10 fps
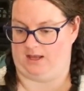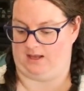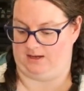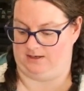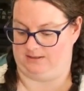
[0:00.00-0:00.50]

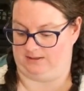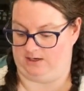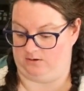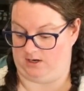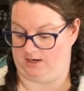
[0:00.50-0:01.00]
And
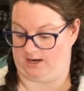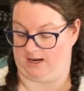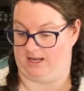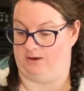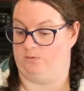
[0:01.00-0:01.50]
later on
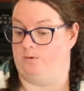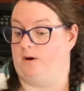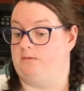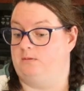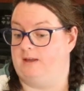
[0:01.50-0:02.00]
I will
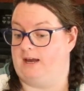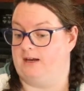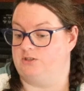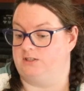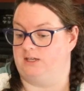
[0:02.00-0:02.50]
probably
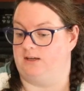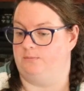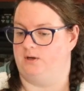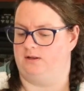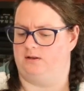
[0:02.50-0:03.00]
actually
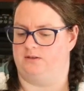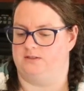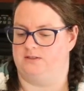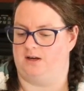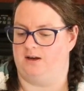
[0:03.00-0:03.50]
put a little
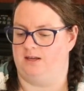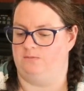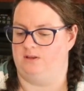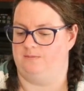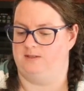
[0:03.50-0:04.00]
stock
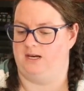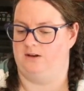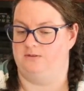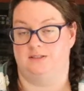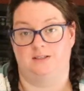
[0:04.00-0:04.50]
in with the
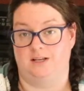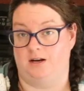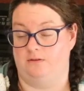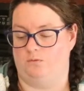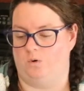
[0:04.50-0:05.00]
potatoes
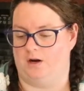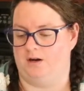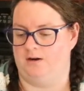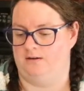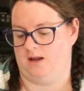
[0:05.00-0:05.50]
instead of
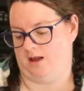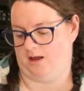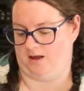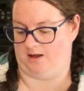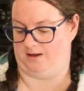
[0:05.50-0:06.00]
water.
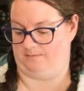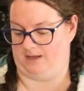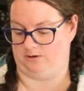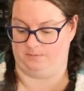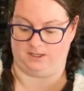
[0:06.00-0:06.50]

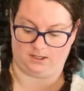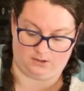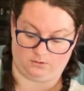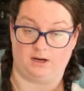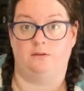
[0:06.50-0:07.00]
That'll be
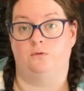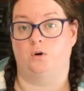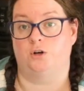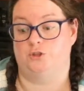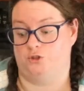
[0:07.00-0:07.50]
great for